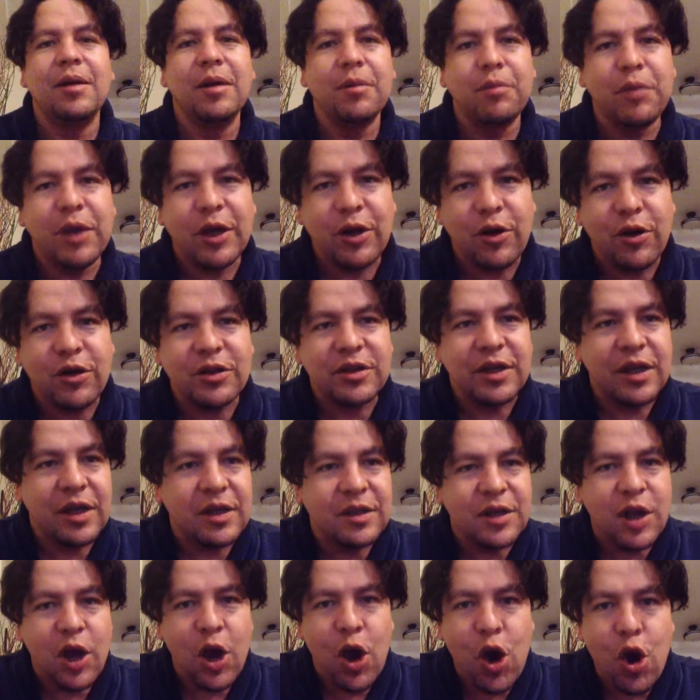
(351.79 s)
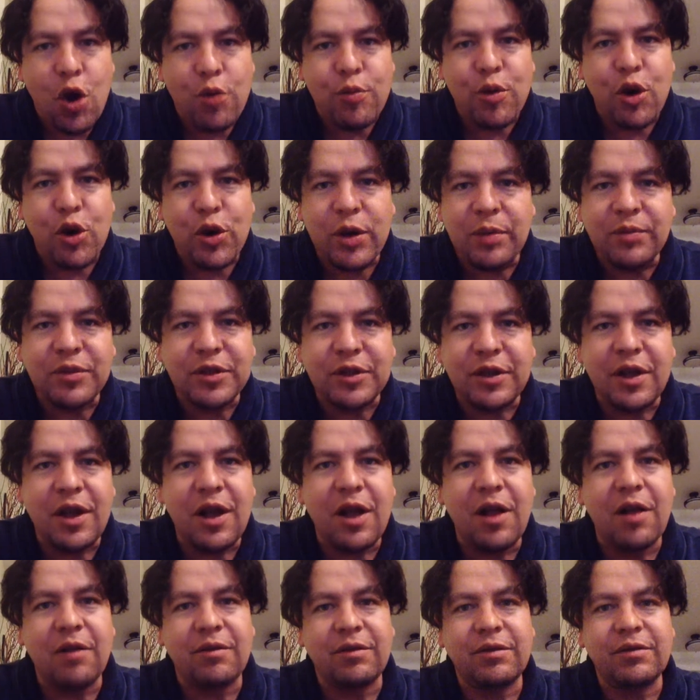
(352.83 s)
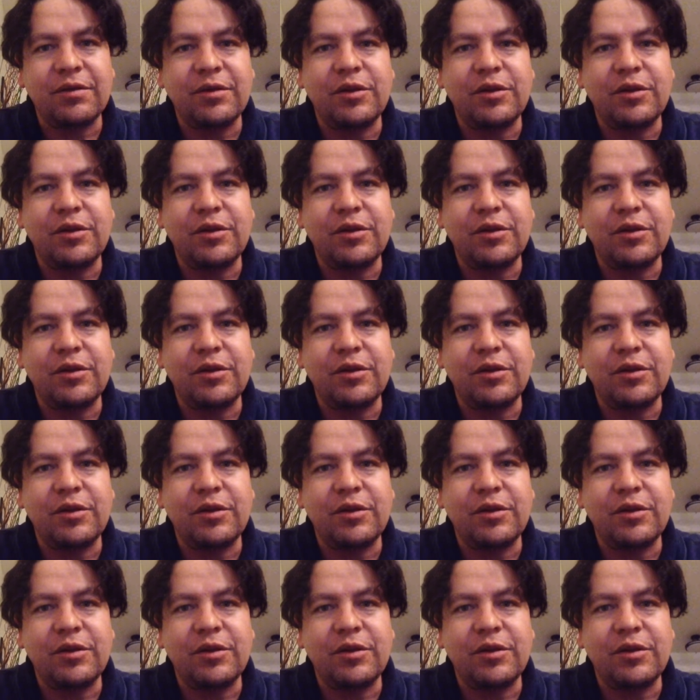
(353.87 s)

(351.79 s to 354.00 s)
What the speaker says: Because he is a homo himself.